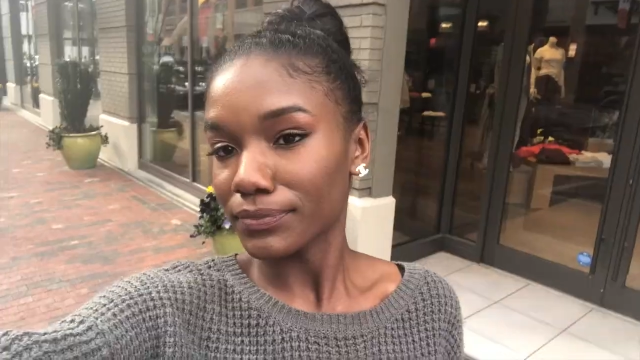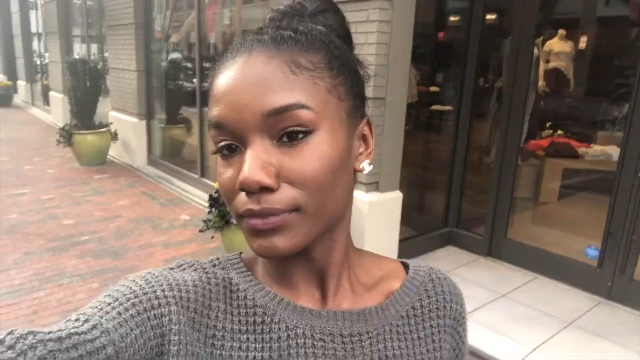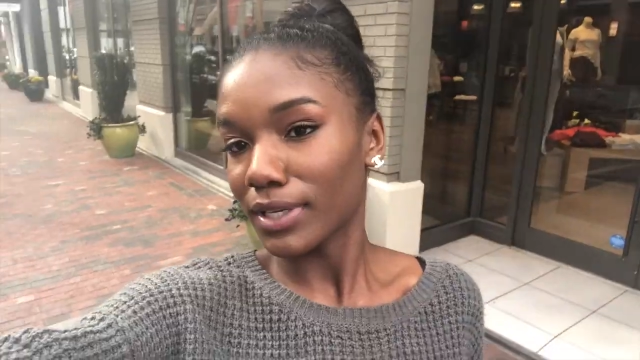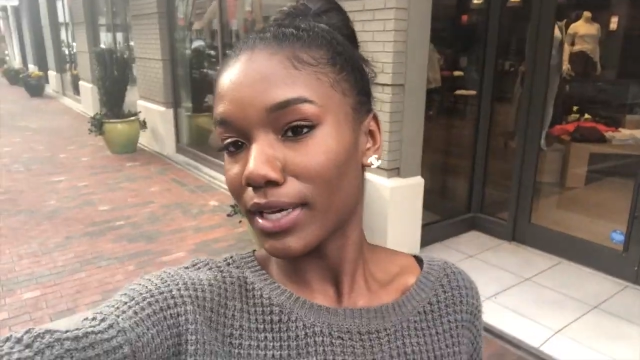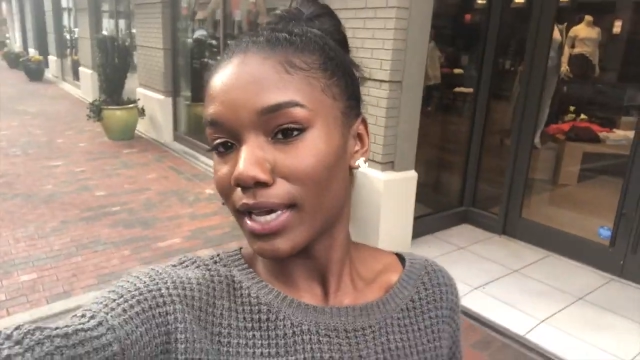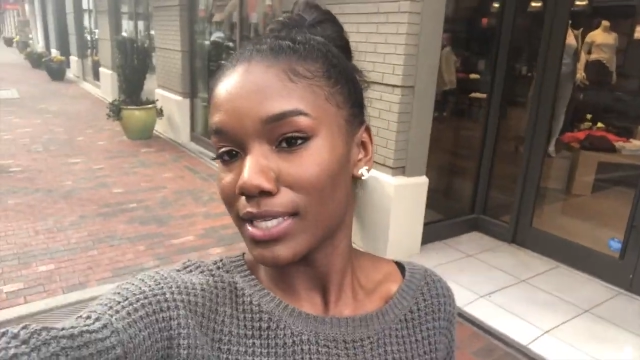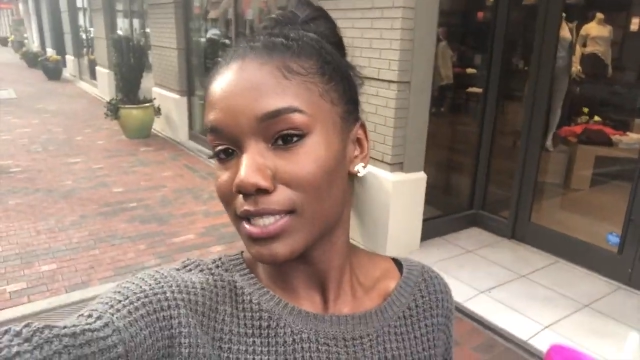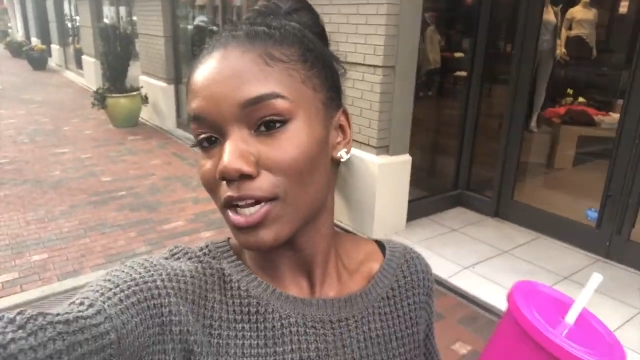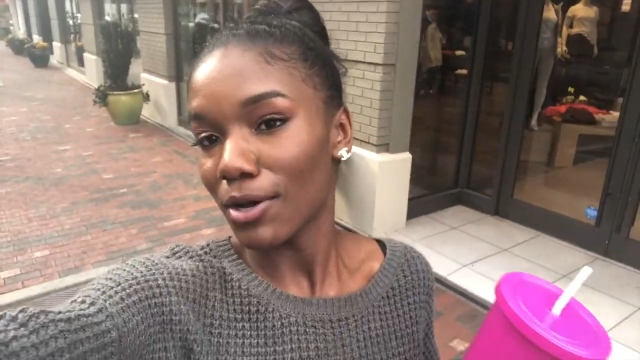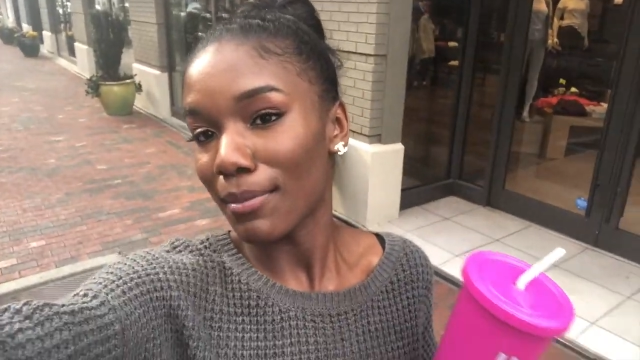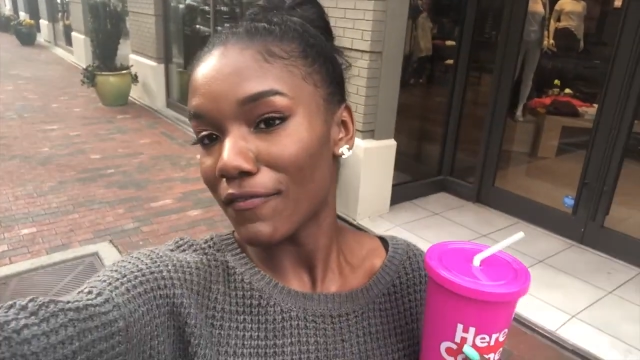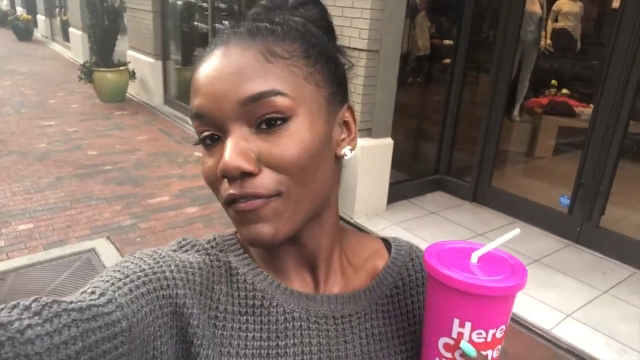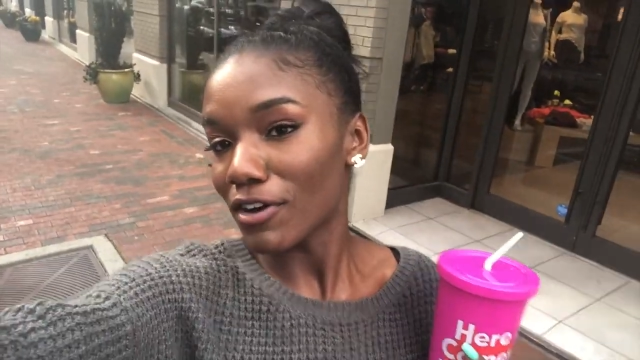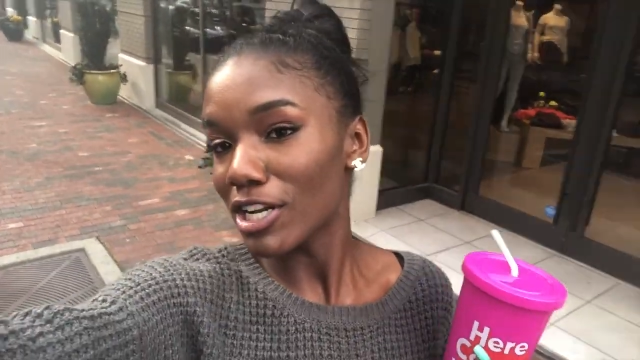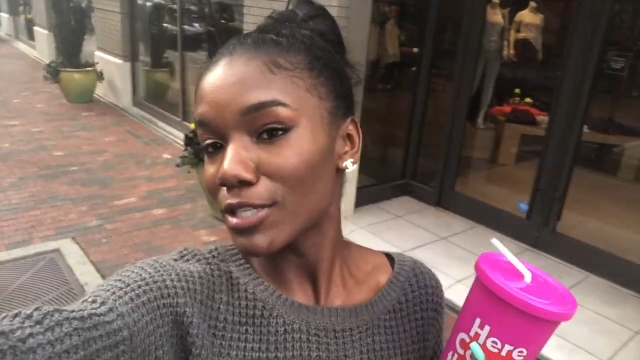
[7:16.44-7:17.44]
Okay, so my
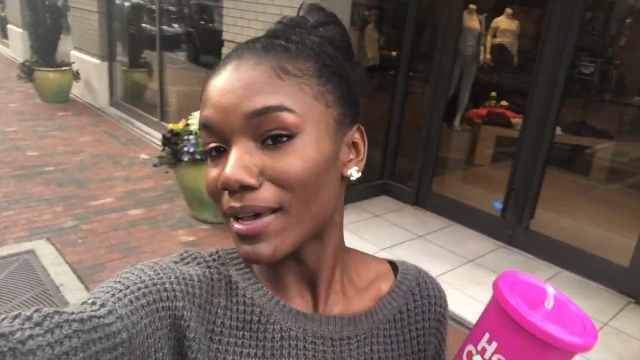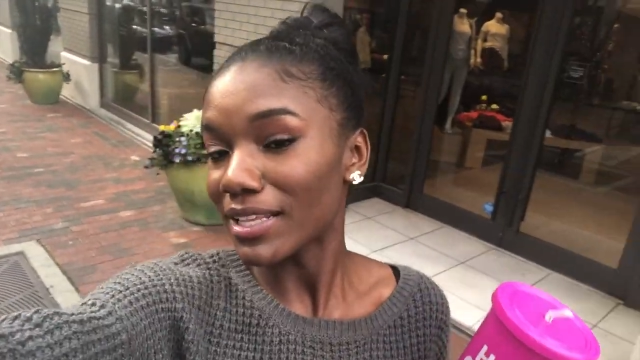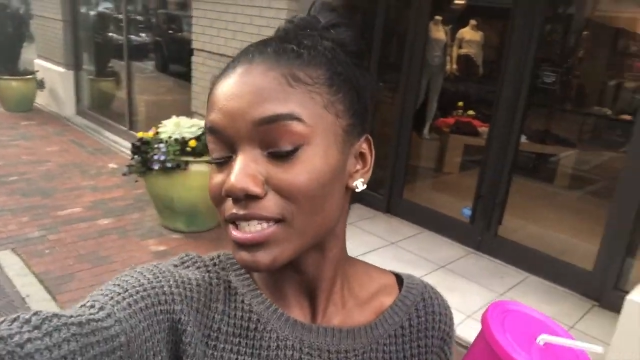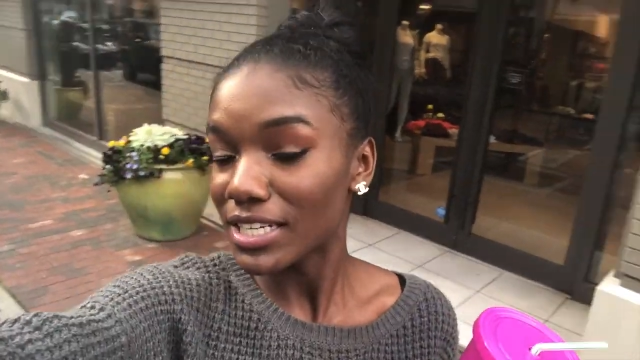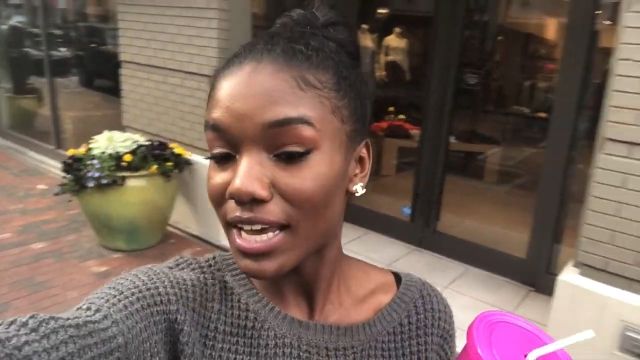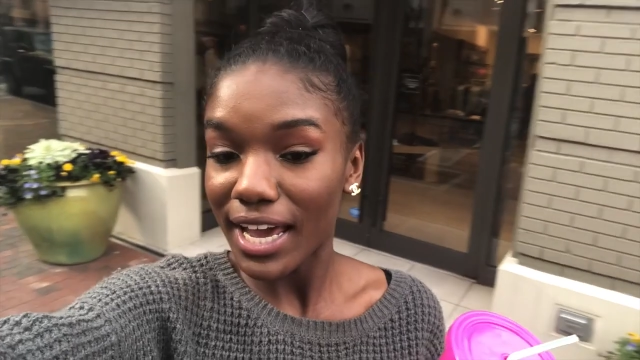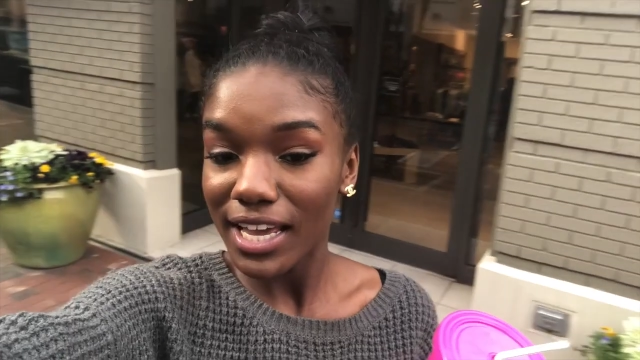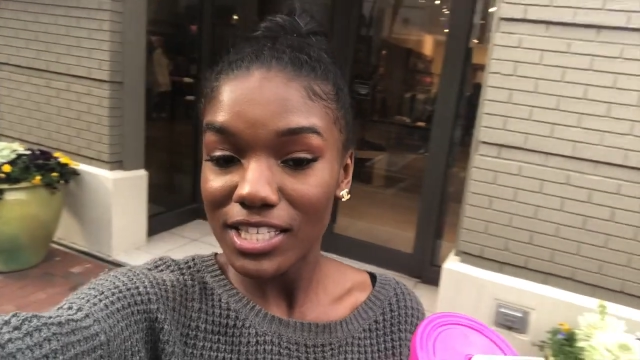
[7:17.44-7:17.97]
phone is about to die,